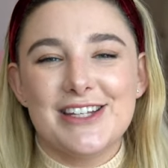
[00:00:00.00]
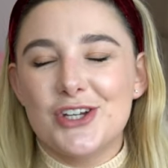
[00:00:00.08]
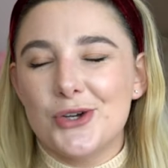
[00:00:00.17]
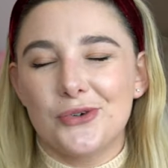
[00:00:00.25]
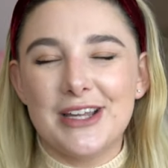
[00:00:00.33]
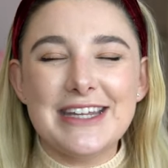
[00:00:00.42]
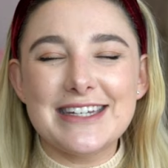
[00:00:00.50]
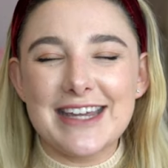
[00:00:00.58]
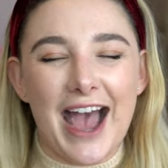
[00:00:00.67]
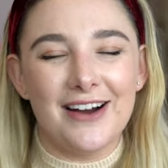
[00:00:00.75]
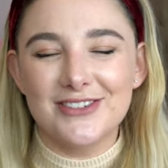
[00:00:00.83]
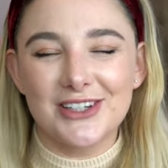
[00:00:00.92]
treat
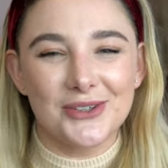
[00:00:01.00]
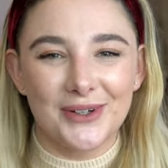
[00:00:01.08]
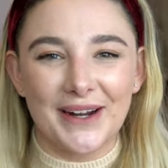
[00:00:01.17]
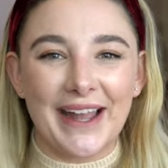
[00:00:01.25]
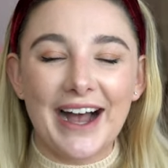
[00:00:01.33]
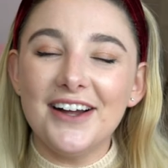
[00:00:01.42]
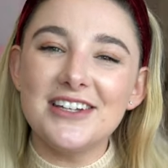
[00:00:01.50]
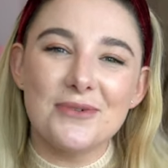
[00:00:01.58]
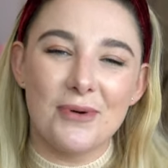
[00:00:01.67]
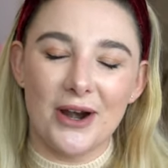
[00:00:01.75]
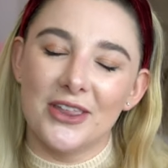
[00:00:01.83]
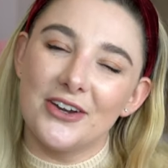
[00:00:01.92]
after a workout to
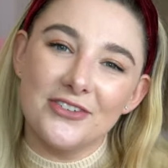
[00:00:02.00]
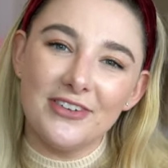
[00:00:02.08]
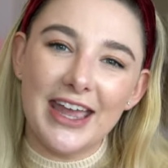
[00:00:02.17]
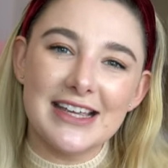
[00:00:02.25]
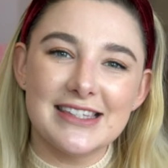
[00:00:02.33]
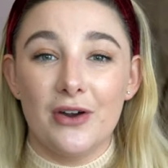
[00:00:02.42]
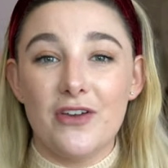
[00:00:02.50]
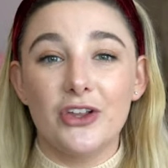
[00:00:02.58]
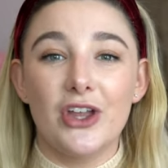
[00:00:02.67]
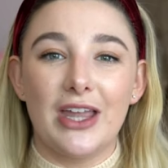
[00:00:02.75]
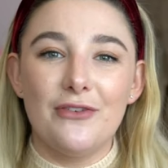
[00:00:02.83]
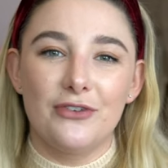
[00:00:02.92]
put on your face, or if you're
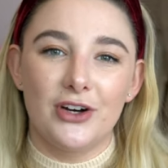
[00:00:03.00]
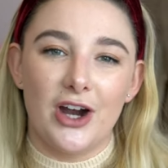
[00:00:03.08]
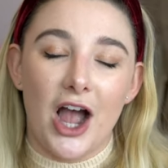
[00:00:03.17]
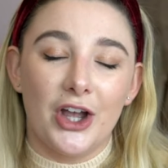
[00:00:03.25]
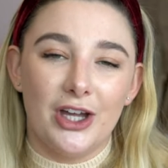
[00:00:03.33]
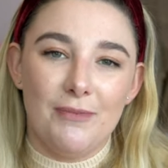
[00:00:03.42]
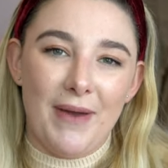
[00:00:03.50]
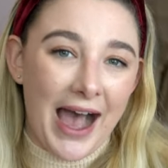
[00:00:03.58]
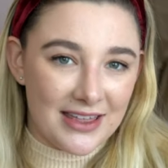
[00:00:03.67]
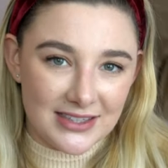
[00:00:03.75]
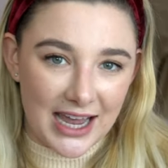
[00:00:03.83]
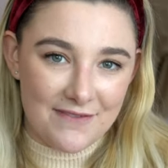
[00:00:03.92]
looking for a good
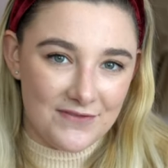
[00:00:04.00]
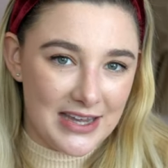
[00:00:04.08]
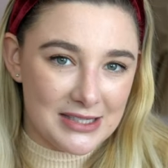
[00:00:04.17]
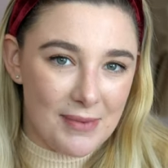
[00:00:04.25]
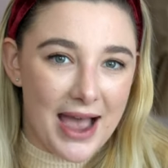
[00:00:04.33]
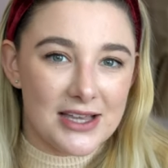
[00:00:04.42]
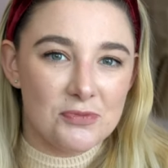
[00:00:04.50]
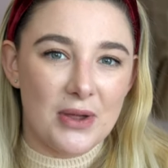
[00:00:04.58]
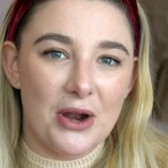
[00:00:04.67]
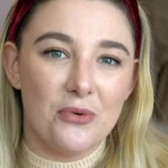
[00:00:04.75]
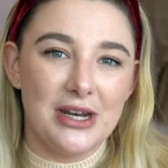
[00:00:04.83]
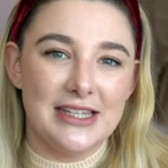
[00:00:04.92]
bath time face mask, but
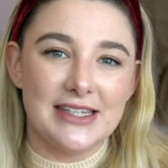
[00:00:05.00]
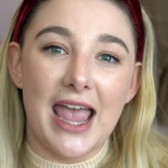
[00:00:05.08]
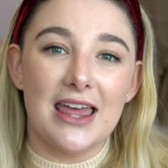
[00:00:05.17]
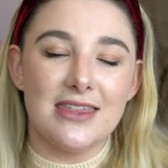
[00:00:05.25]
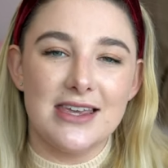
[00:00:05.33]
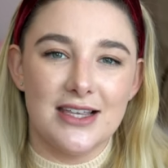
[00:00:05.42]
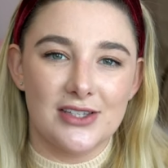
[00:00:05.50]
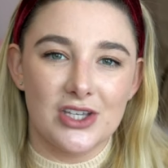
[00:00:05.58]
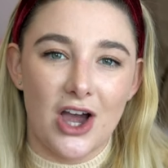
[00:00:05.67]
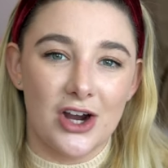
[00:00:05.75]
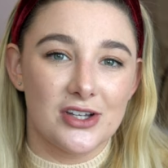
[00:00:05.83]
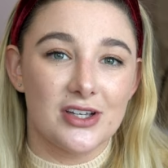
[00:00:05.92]
I wouldn't say
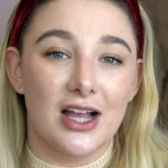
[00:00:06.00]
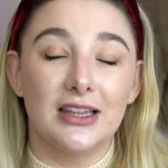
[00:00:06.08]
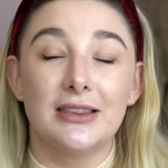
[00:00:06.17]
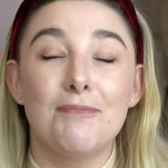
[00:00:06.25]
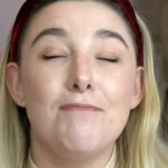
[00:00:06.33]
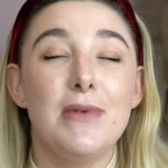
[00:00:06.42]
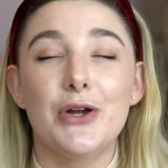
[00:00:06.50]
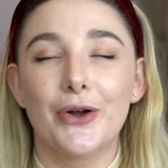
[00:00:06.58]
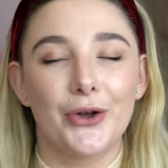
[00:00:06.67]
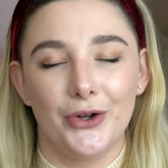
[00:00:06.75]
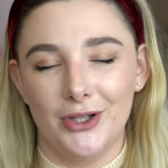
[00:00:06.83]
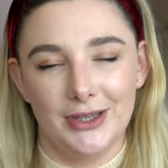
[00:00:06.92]
these are
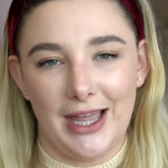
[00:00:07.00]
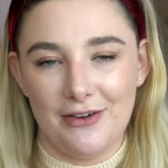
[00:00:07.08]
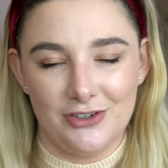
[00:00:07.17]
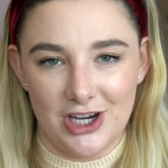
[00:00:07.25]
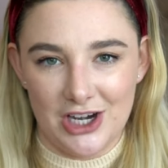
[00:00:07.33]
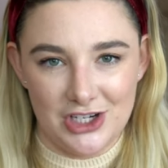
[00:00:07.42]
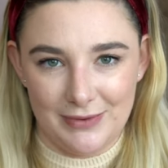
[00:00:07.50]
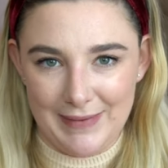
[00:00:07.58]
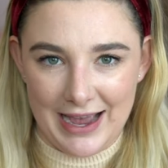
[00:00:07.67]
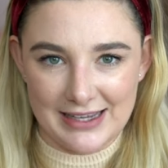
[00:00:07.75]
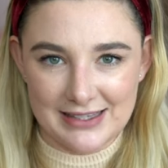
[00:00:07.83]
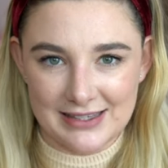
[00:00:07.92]
miracle life-changing
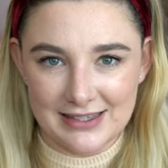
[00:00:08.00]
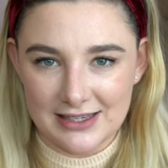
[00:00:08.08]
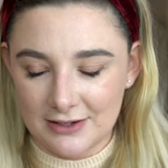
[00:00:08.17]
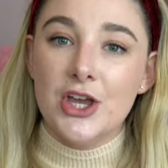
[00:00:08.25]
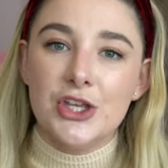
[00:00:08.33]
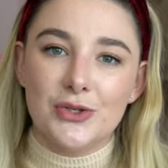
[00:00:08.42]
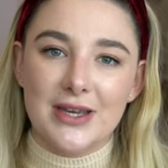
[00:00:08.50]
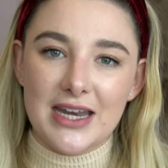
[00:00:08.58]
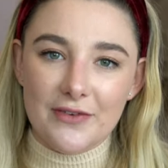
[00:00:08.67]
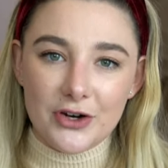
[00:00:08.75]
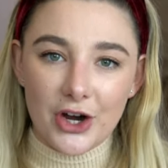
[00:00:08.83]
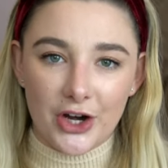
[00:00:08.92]
masks. So I
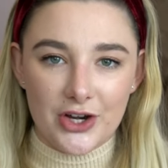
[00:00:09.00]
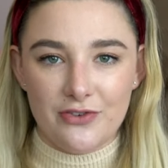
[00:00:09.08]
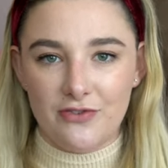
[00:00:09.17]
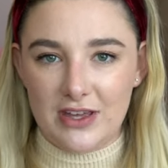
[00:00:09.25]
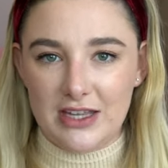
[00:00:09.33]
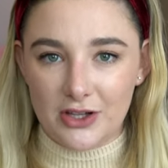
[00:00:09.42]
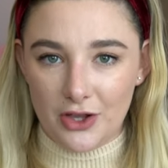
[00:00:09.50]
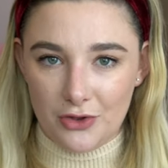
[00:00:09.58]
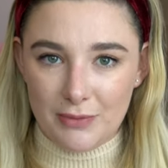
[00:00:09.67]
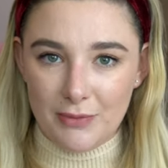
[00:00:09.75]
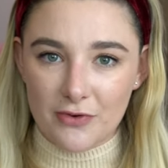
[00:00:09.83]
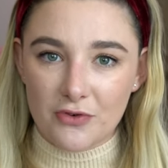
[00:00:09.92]
never heard of Feat
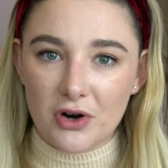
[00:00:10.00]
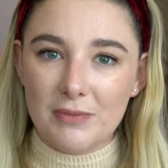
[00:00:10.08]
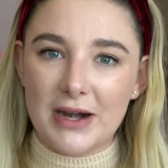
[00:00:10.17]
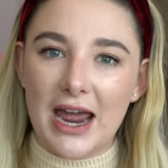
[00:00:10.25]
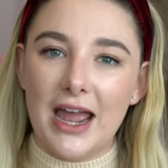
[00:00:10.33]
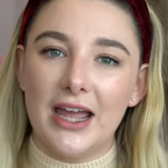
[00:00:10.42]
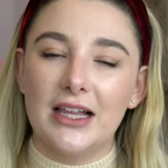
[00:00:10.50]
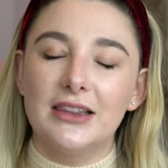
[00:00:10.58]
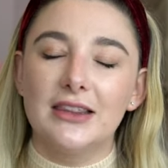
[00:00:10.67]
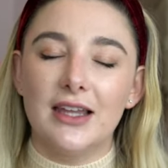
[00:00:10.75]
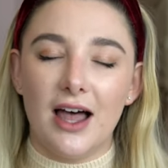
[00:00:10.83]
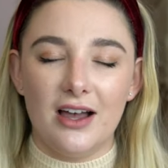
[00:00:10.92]
Clothing before, but I
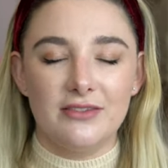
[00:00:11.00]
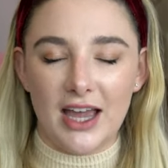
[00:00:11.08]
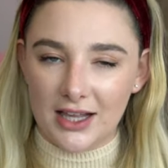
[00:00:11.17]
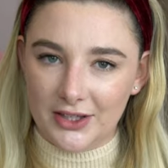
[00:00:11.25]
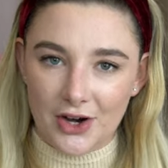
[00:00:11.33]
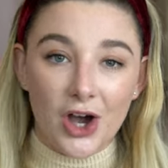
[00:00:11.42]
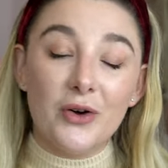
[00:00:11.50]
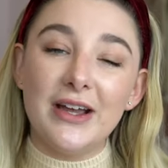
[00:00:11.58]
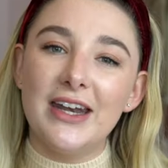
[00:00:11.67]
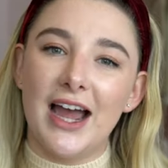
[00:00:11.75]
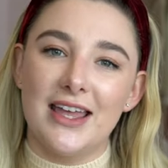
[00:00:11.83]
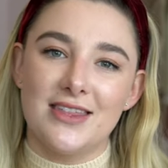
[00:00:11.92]
love Helen
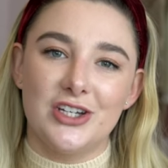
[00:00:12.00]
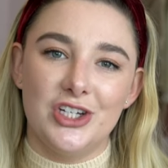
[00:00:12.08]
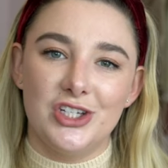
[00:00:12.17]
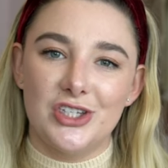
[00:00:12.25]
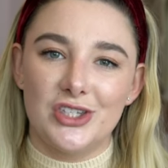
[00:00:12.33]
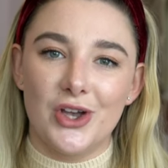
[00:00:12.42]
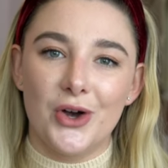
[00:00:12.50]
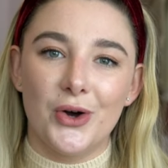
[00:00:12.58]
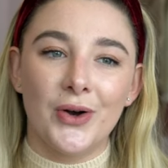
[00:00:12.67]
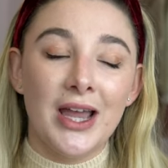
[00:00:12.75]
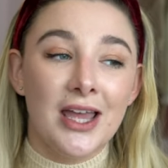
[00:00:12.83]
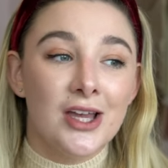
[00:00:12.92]
Owen. I think she's
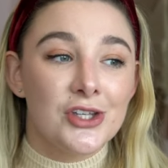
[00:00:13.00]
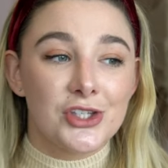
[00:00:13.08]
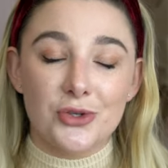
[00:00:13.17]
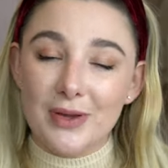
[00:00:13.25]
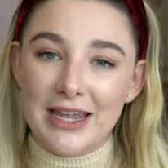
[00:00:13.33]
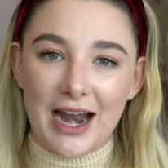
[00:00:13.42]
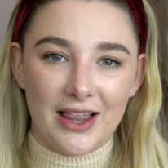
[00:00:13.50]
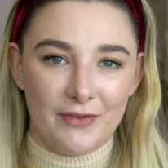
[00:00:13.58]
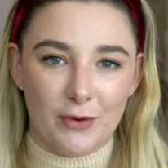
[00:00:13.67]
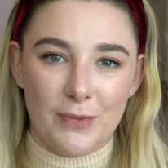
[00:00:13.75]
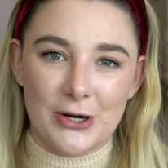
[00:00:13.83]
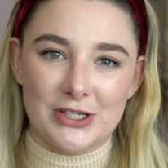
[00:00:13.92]
so sweet. I love
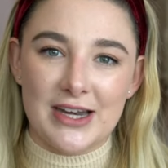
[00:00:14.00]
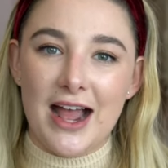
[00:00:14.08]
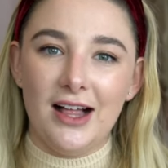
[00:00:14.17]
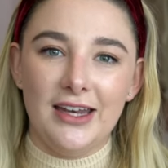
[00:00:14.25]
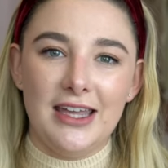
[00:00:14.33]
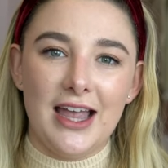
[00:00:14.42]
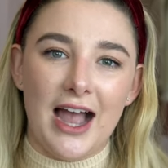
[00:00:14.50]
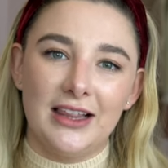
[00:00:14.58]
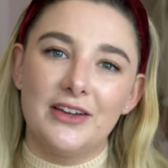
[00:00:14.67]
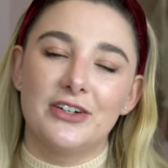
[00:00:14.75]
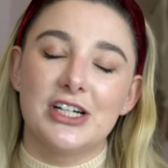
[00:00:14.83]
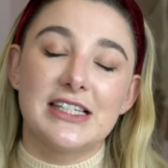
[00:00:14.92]
her personality. I
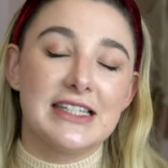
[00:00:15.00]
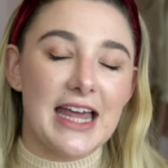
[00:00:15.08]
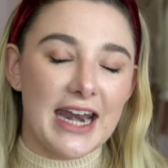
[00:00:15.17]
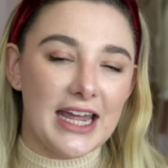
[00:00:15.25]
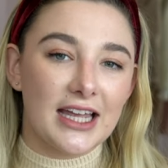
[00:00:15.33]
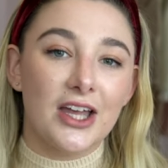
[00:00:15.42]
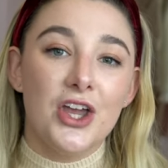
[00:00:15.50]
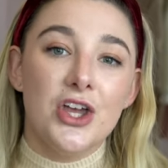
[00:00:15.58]
love her aesthetic.